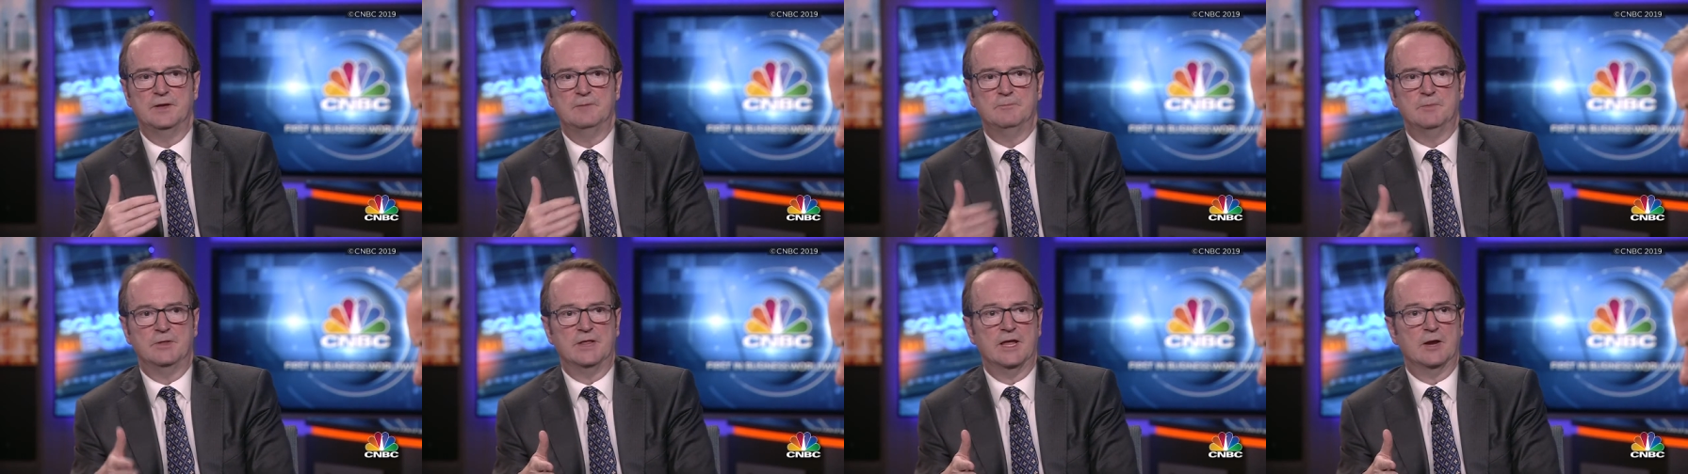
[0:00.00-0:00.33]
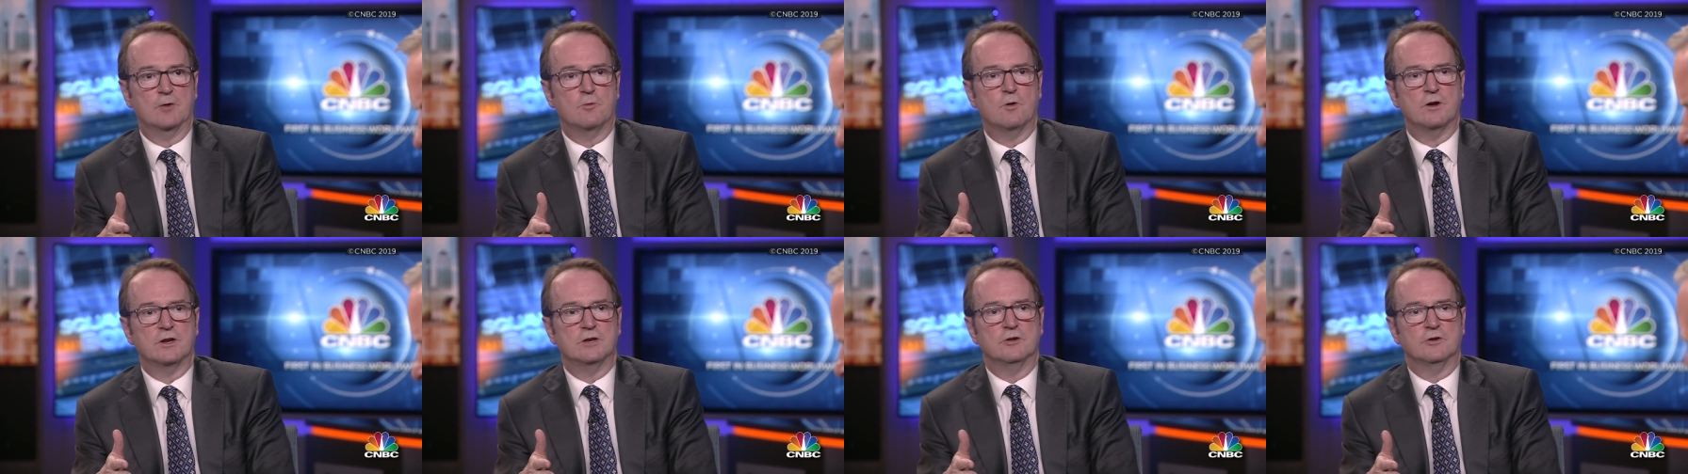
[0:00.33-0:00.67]
But there are
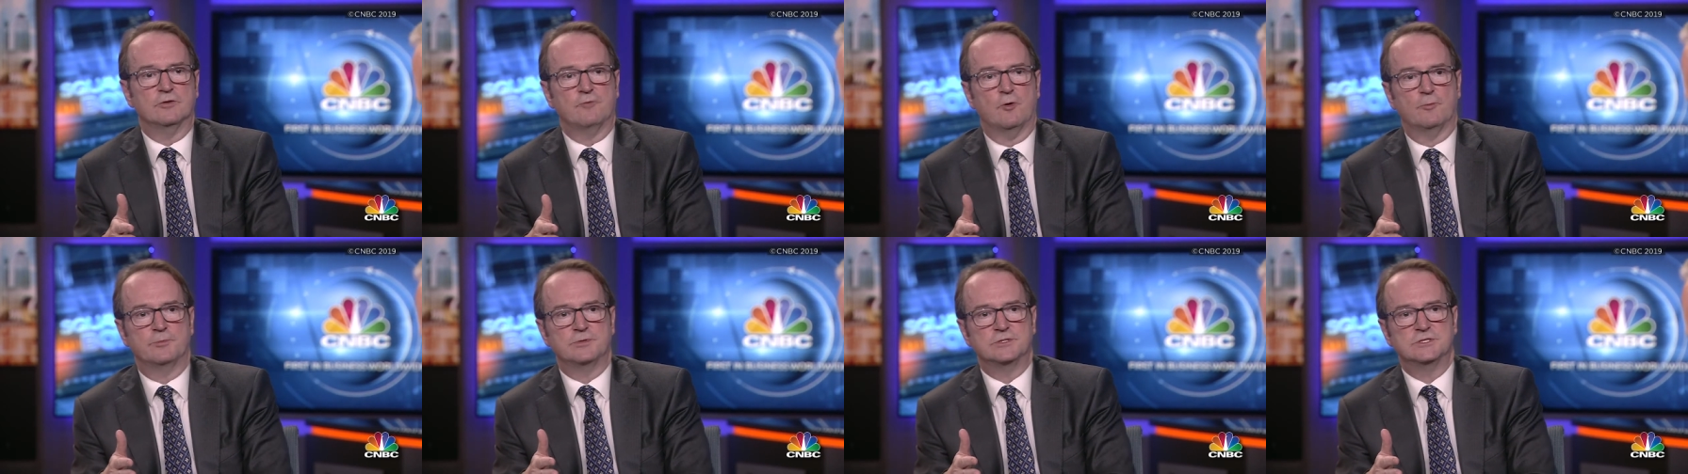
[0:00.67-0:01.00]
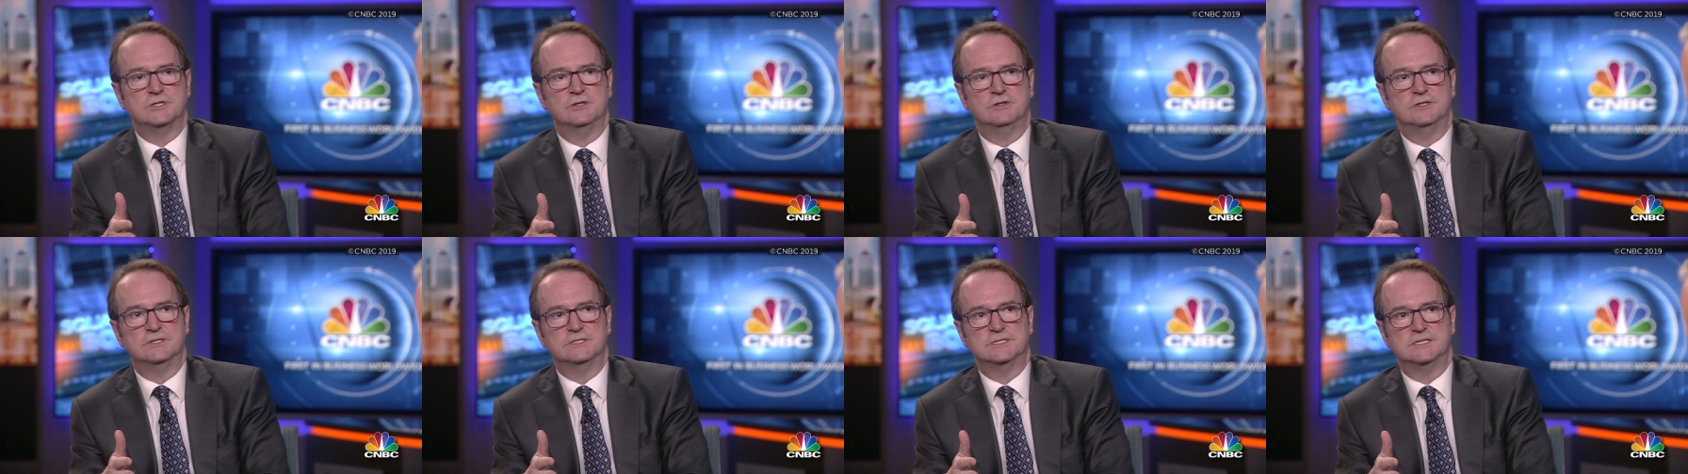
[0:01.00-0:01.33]
quite a lot of
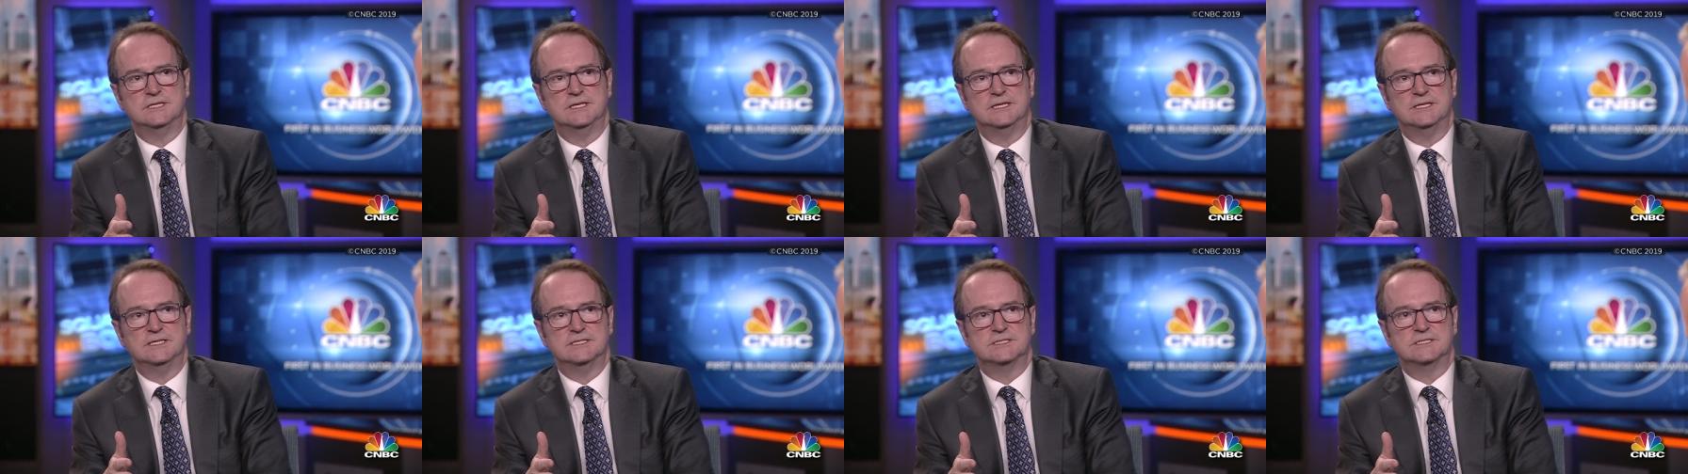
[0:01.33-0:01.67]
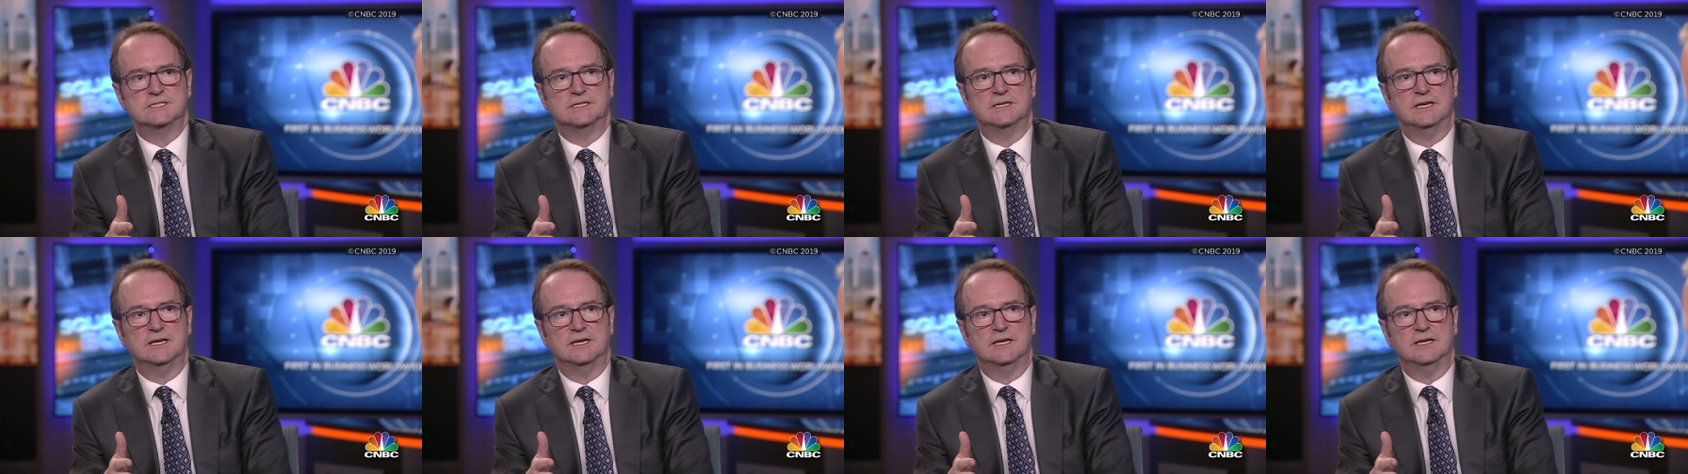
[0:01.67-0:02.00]

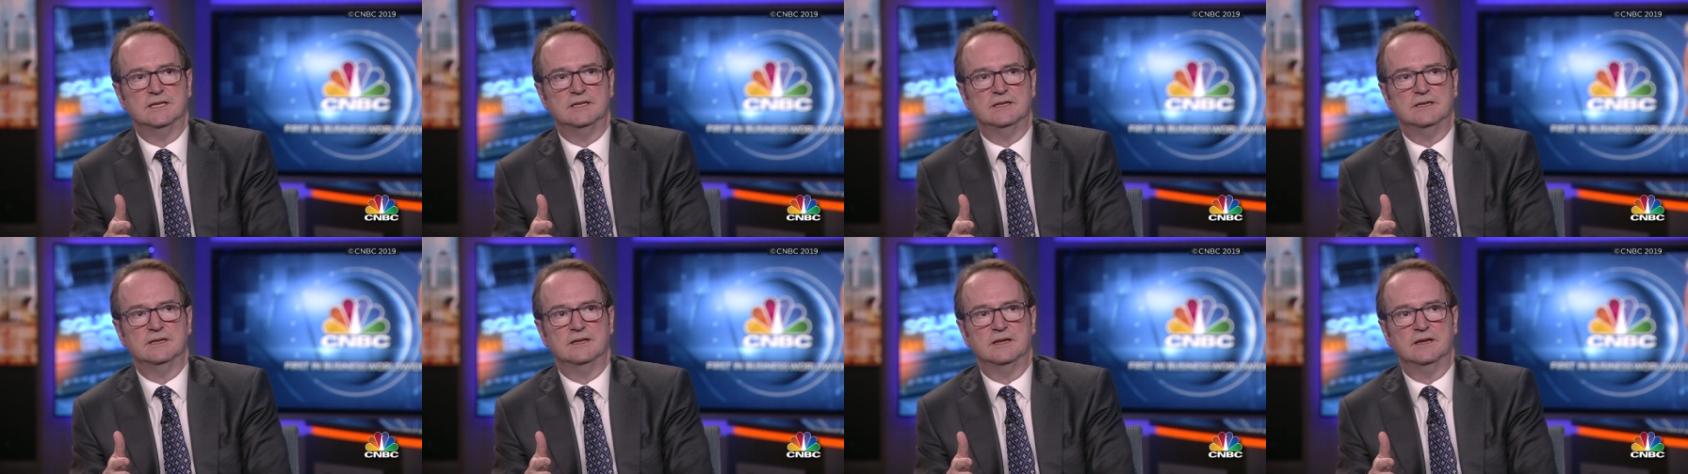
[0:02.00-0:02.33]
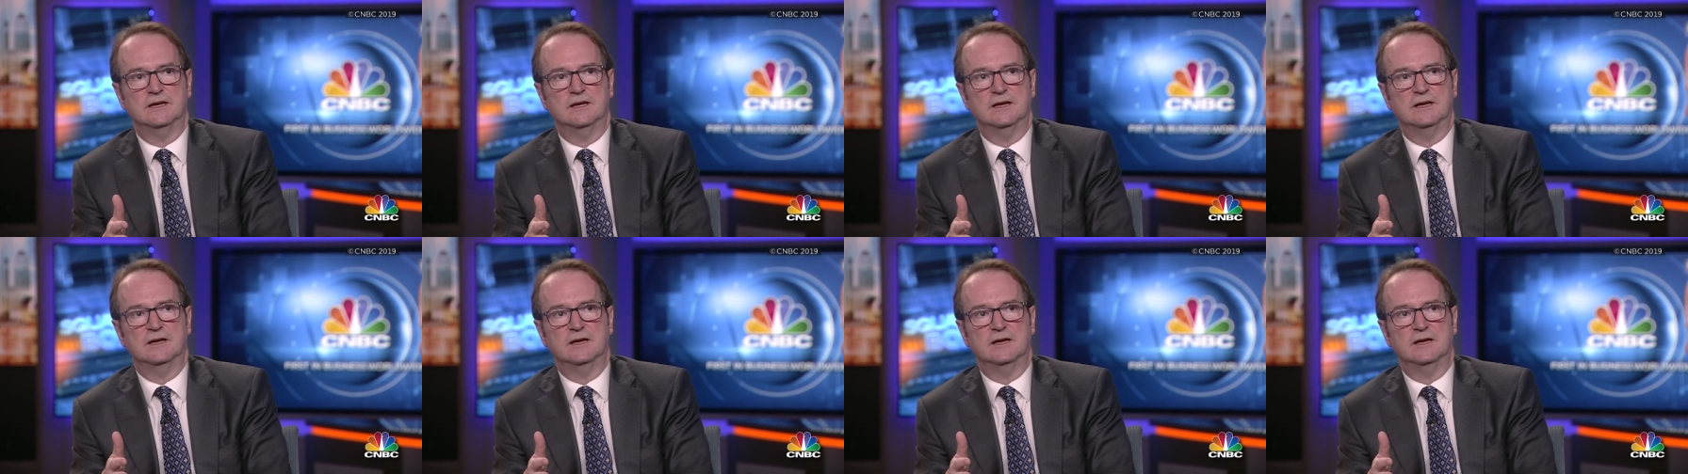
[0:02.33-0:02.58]
opportunities in